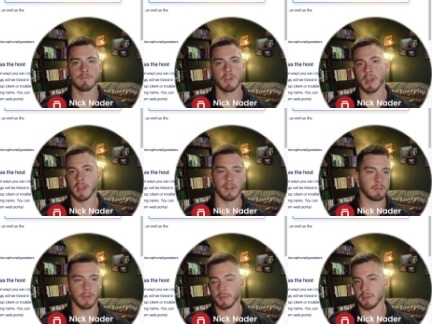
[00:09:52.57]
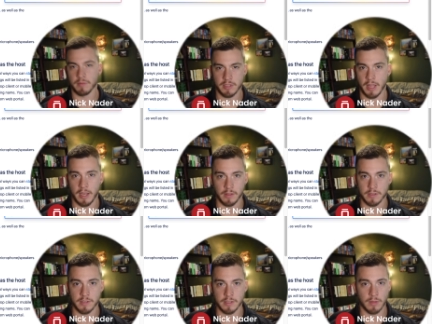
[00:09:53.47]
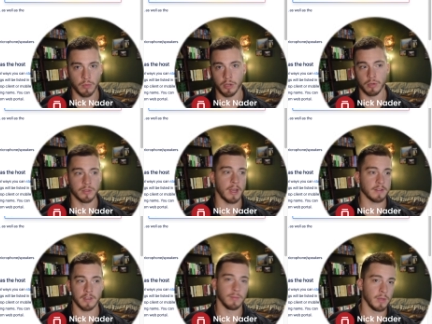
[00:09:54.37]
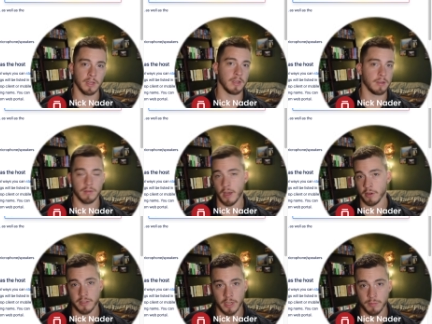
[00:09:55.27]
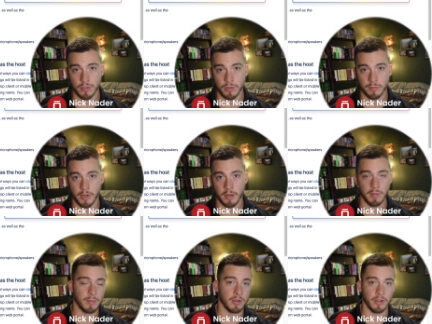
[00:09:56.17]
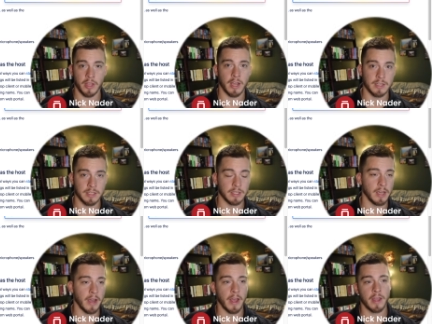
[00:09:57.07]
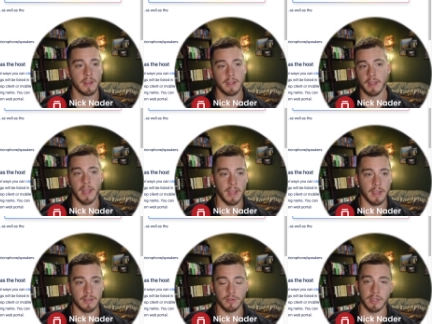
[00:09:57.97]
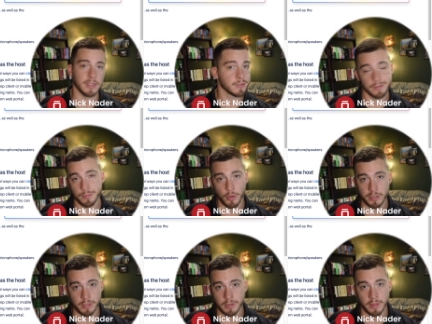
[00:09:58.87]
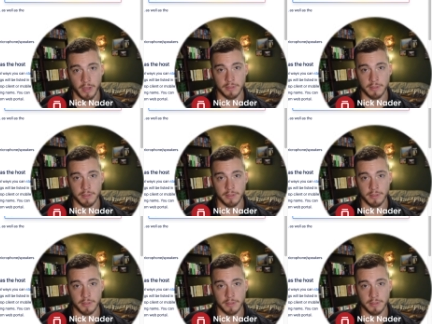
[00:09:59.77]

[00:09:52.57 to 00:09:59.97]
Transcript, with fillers: hey, let, let me slack this to someone who's asking me how to set up Zoom, right? Maybe you're the IT guy and you get this question a thousand